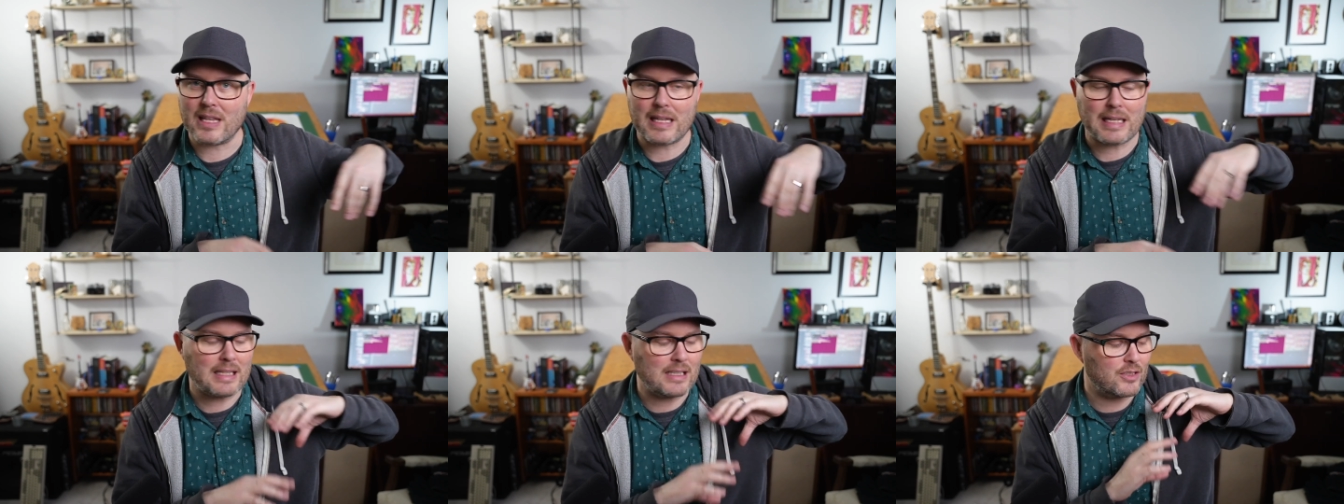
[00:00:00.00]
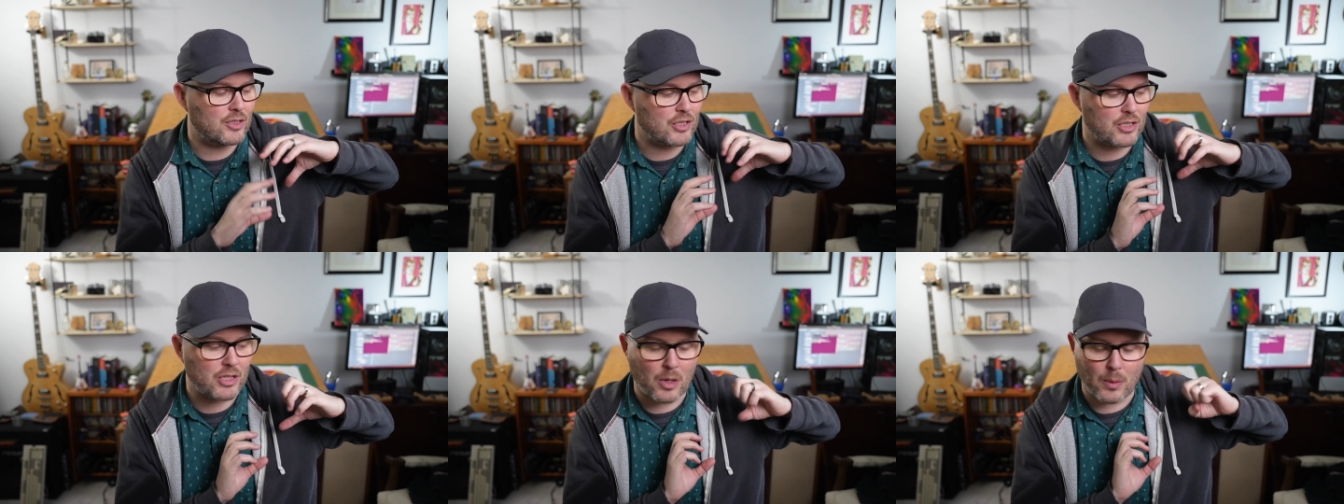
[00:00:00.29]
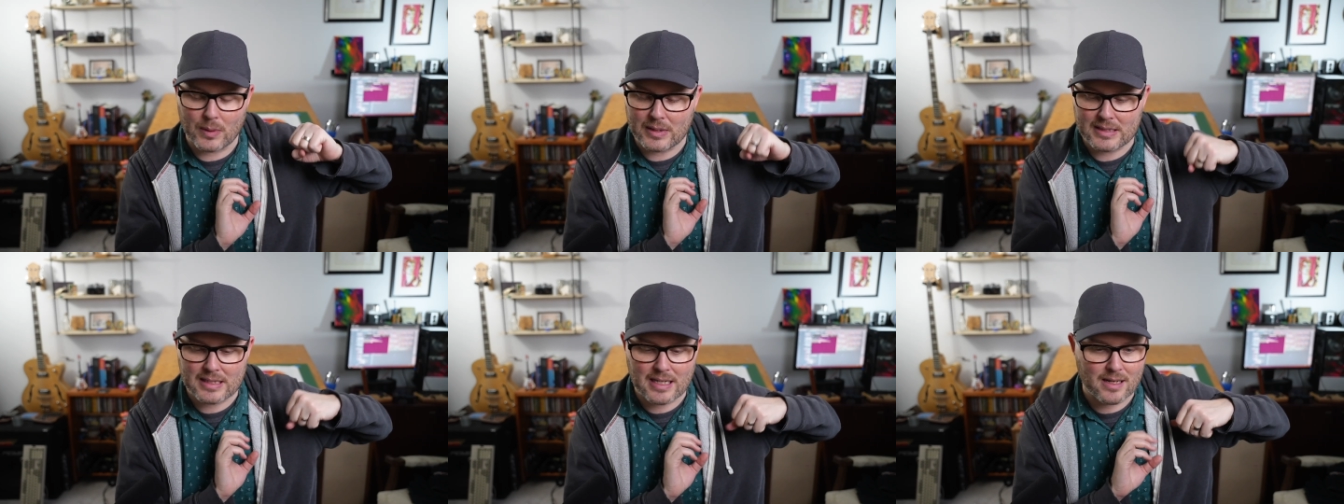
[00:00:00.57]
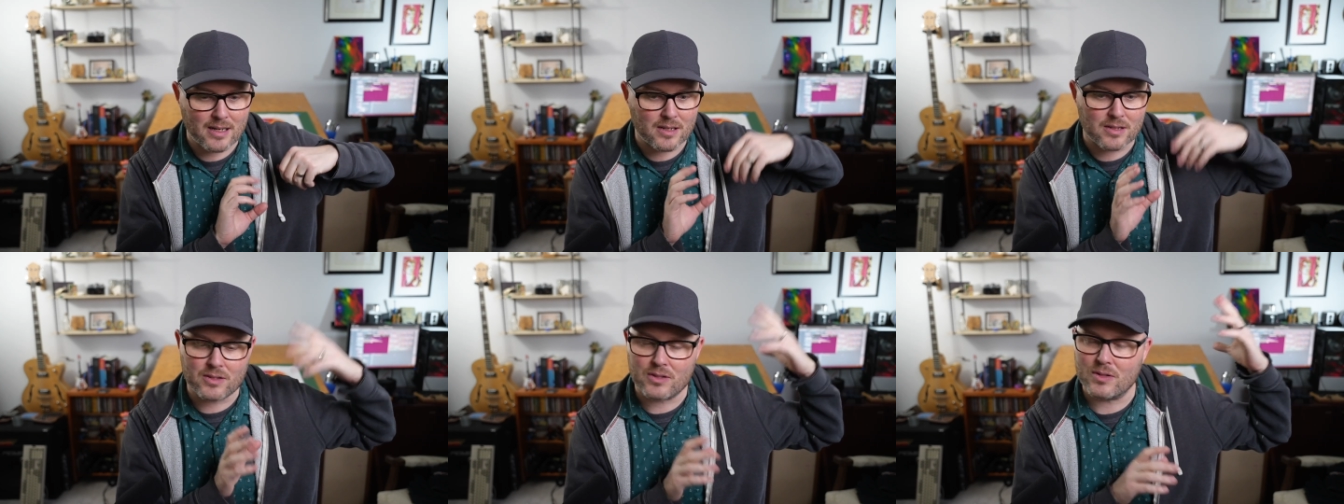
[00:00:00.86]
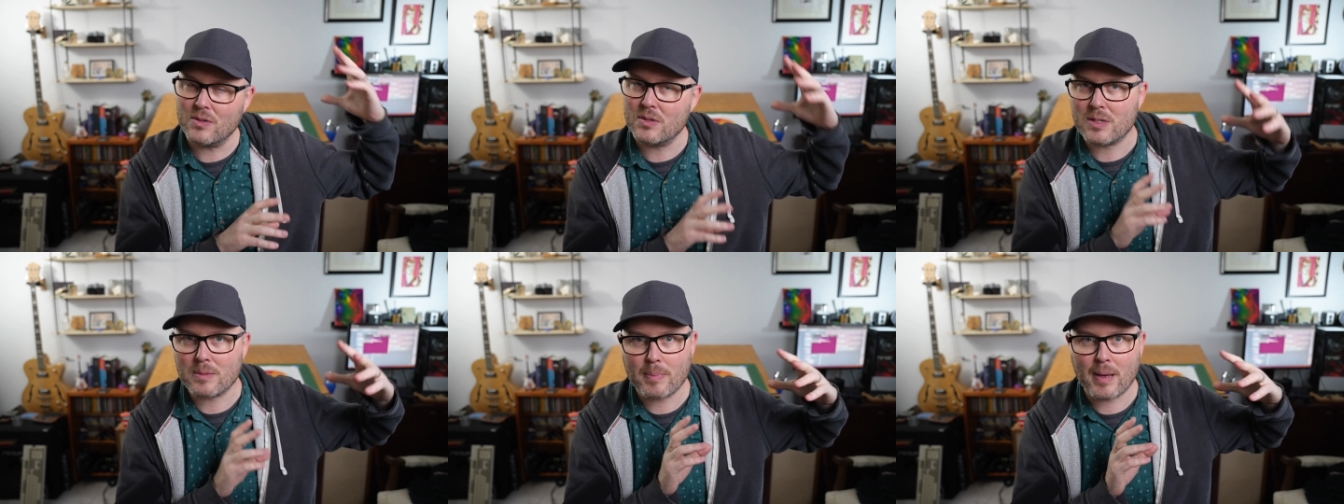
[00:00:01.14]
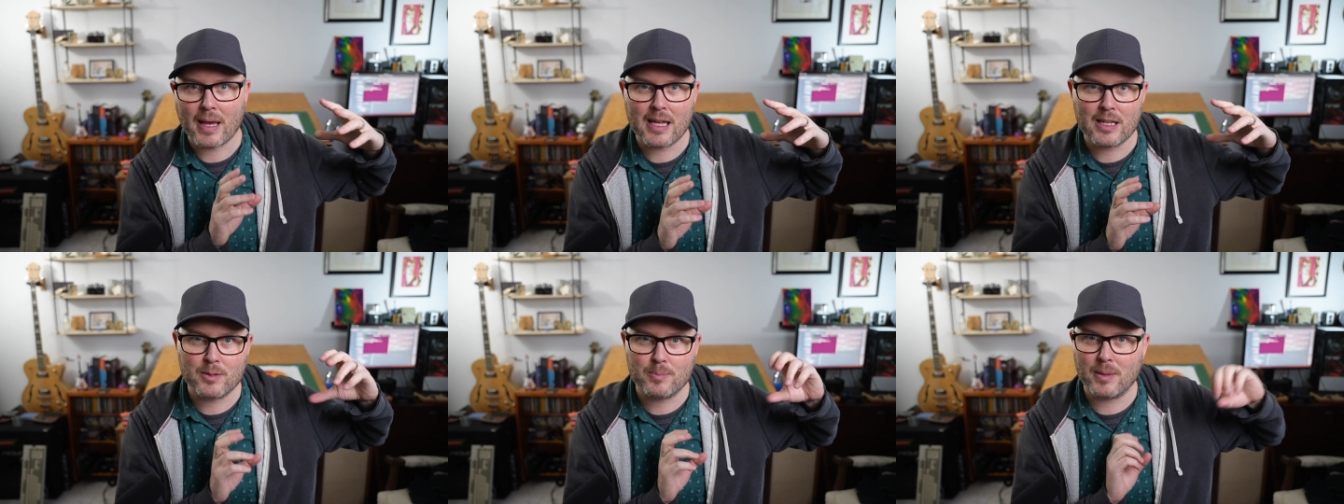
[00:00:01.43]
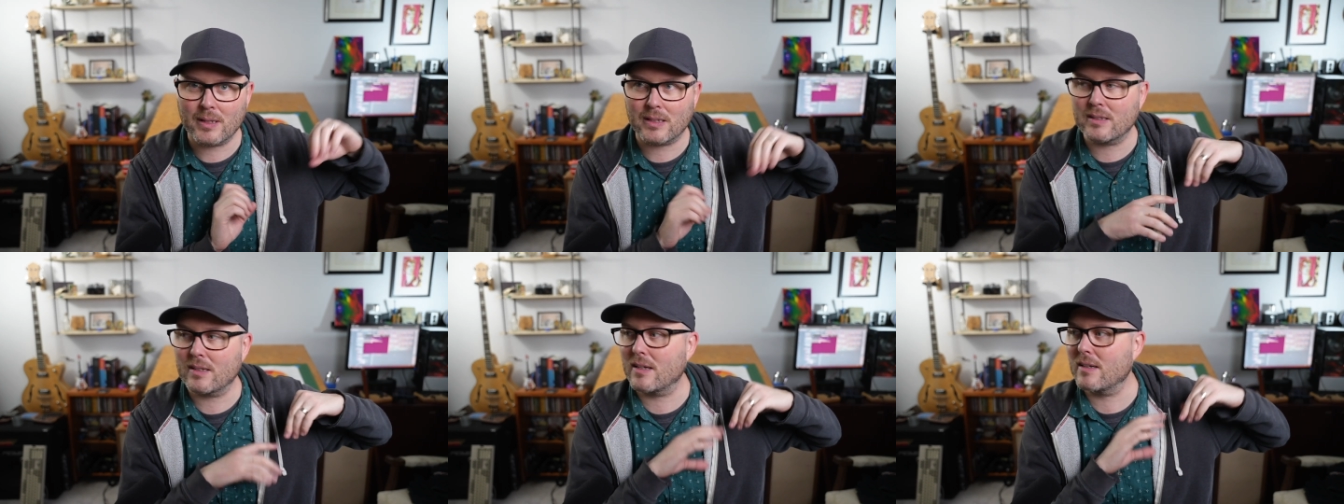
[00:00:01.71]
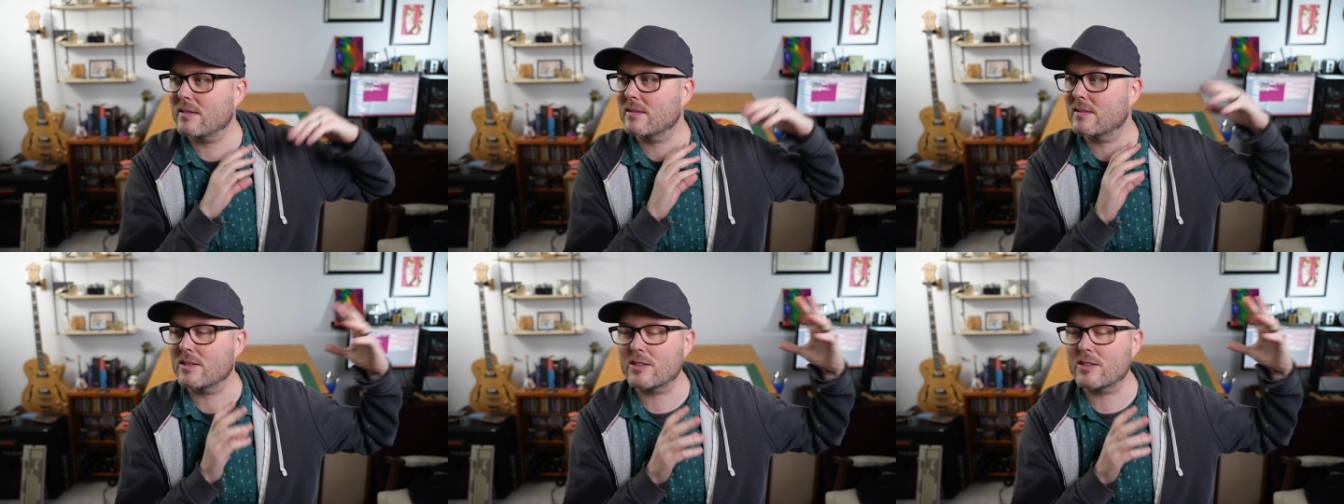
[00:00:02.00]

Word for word: They can just go in there, use a page builder.